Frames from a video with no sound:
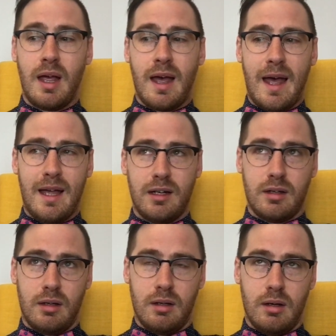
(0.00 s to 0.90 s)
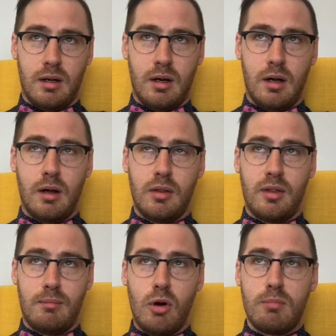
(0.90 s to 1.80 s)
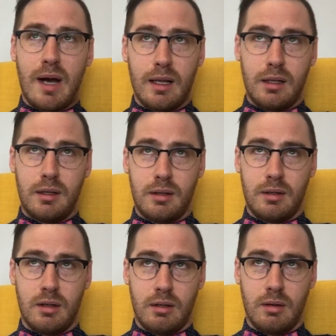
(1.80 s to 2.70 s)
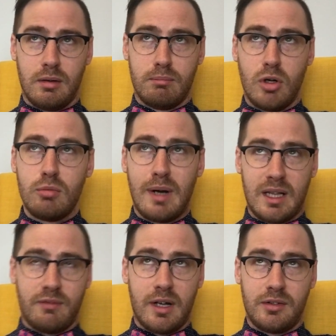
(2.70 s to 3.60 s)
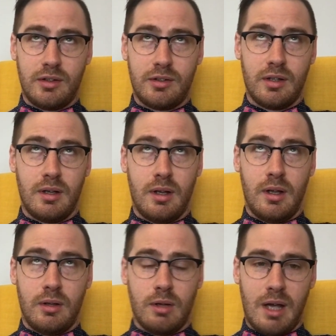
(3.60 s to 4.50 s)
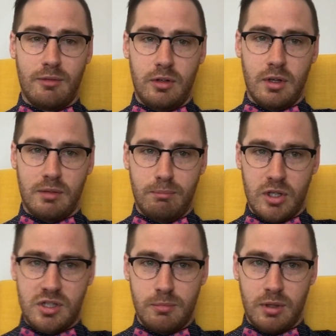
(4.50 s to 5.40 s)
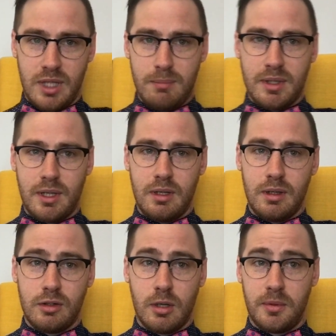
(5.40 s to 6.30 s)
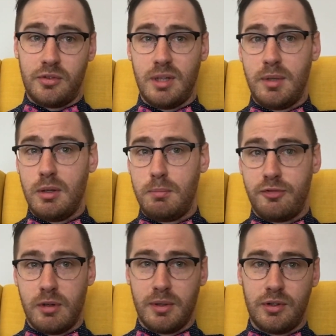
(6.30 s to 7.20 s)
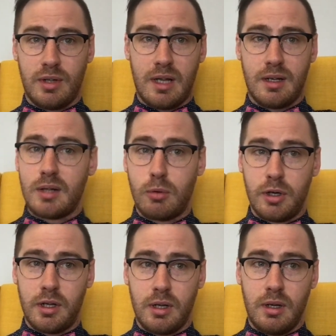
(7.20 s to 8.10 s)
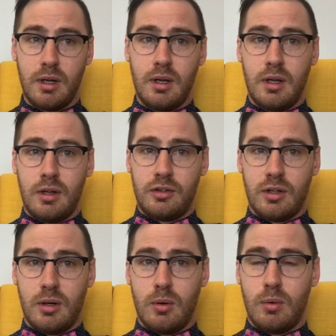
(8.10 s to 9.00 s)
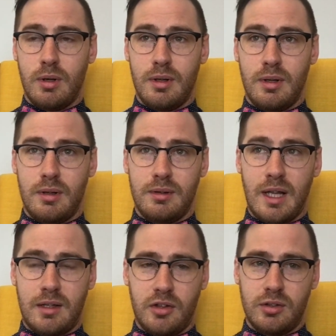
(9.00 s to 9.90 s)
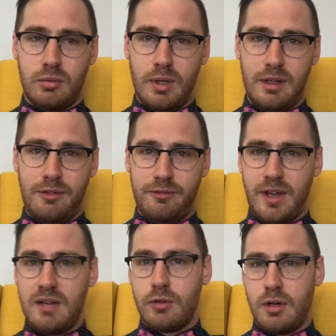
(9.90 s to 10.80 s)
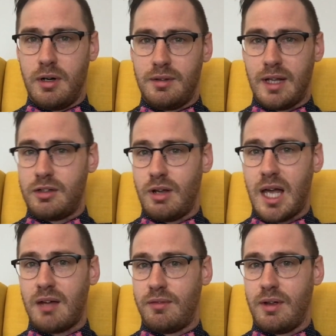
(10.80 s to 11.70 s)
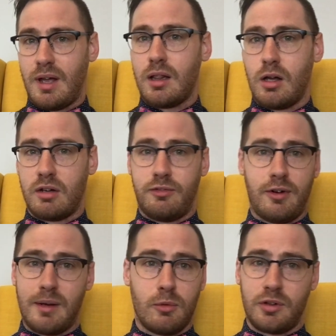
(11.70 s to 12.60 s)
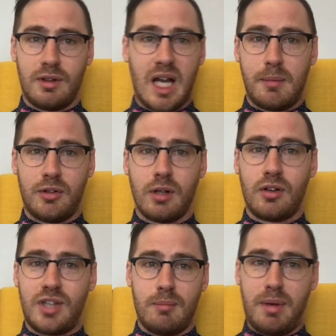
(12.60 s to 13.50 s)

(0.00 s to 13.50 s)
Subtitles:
And on mobile devices, you have much more limited in terms of CPU performance and network. So that doesn't really favor that you have a lot of frameworks and libraries on the same